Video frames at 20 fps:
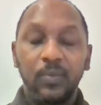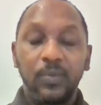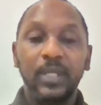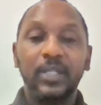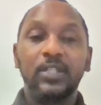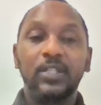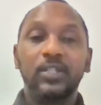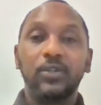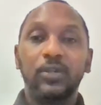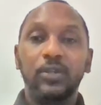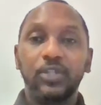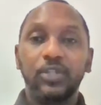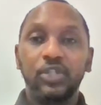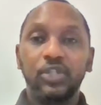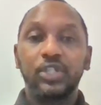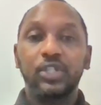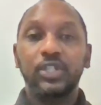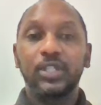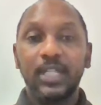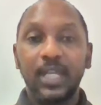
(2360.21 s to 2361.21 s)
we
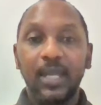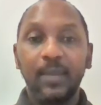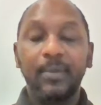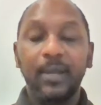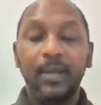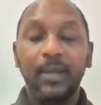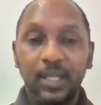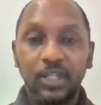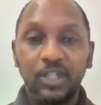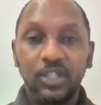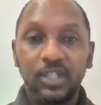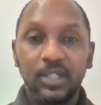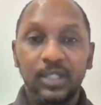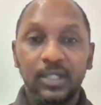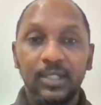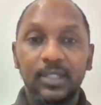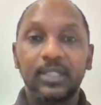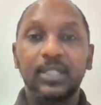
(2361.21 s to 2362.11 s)
such term reach,